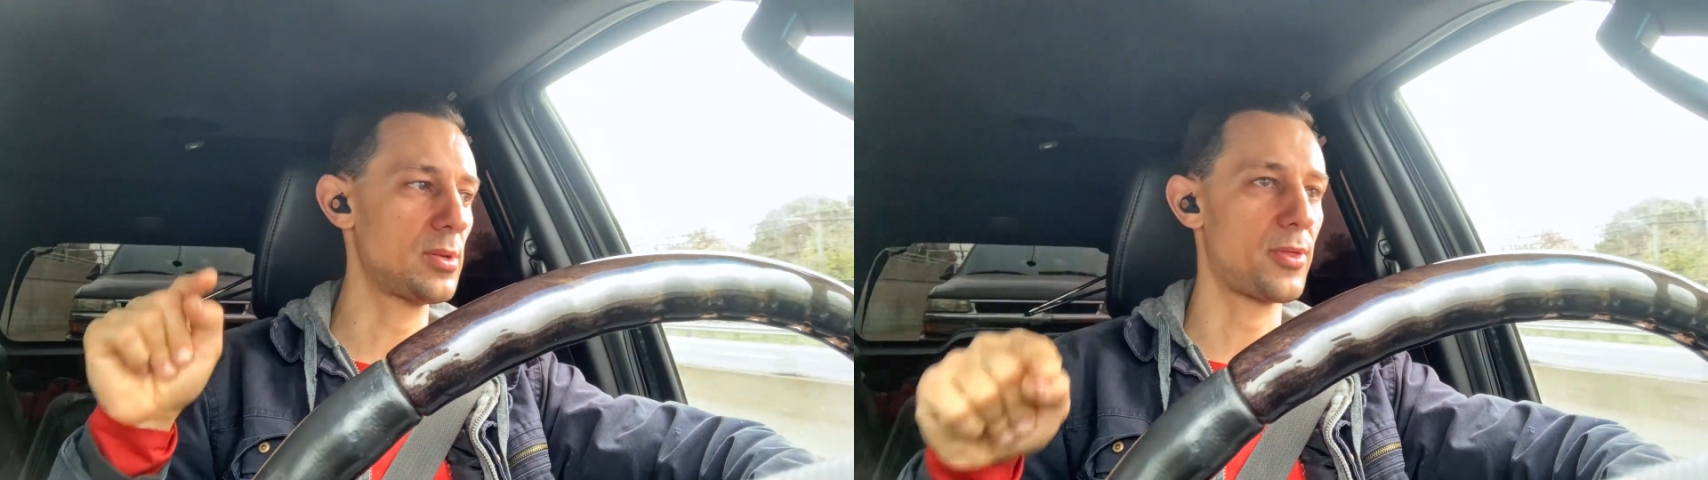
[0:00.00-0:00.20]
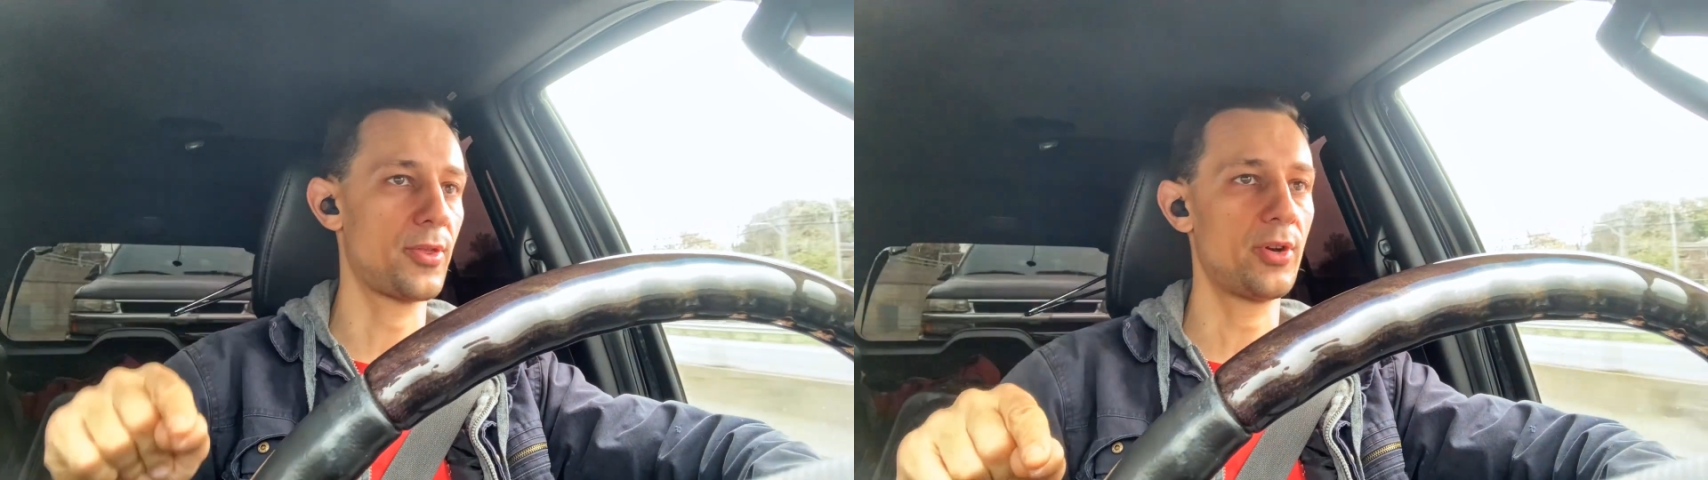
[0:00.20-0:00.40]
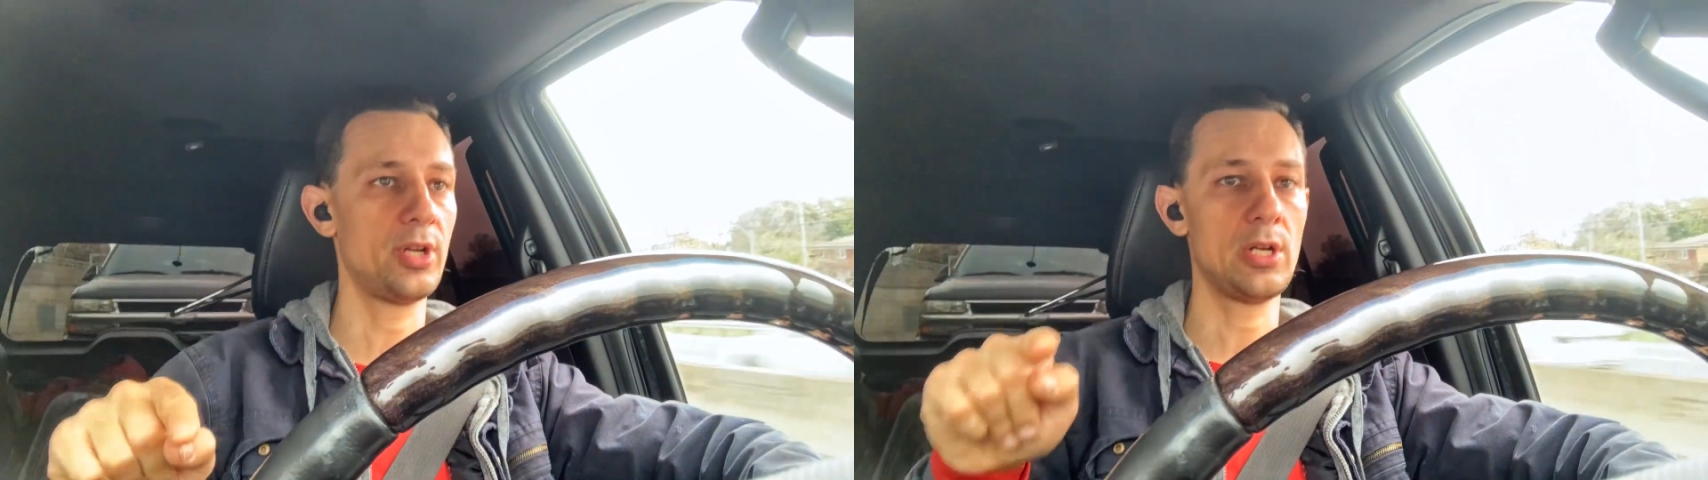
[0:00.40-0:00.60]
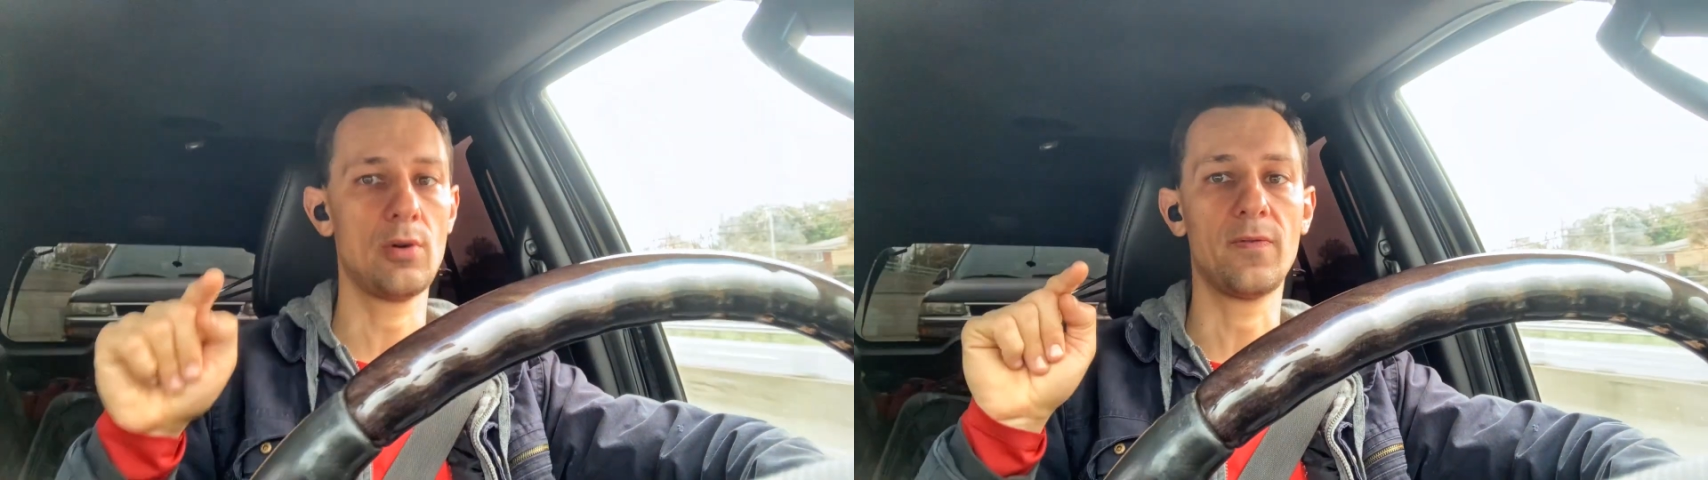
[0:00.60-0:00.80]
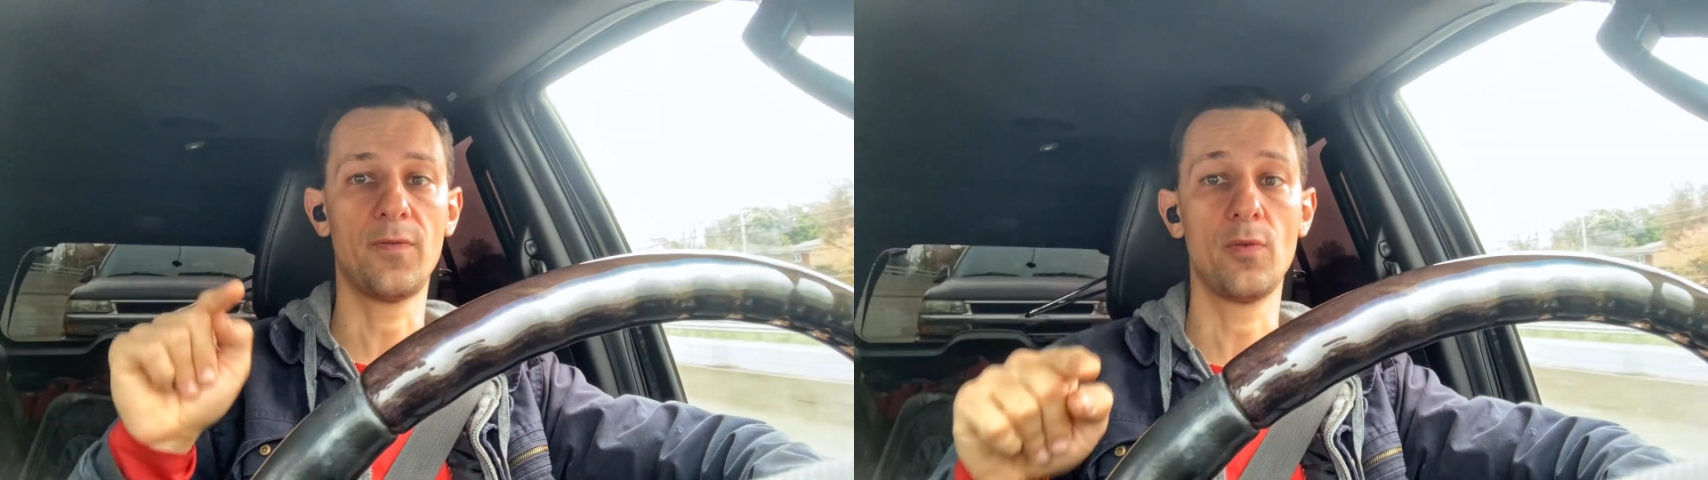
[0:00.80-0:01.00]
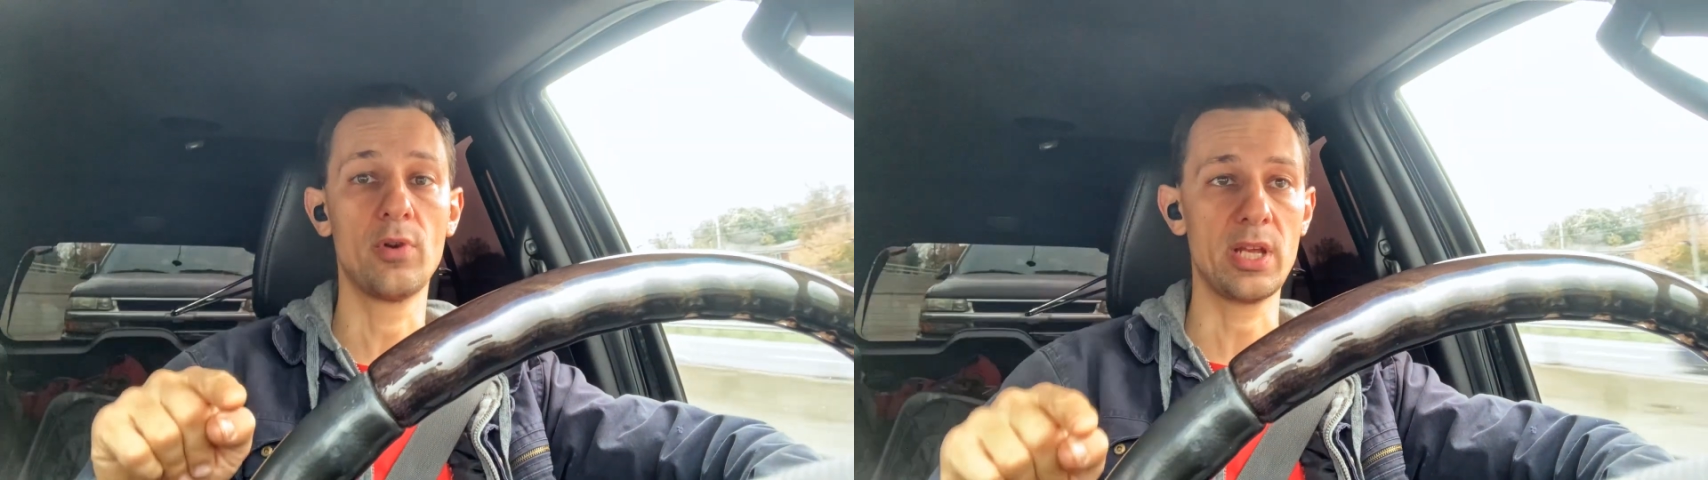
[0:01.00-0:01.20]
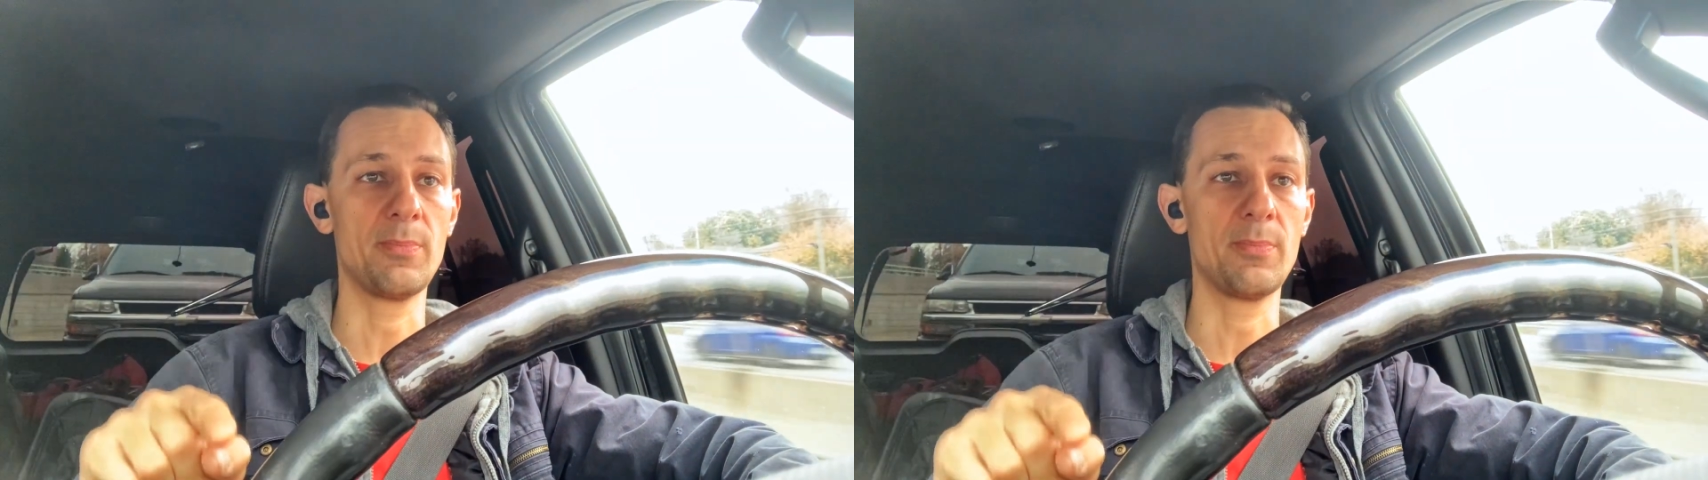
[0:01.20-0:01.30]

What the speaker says: you're 30 or 40,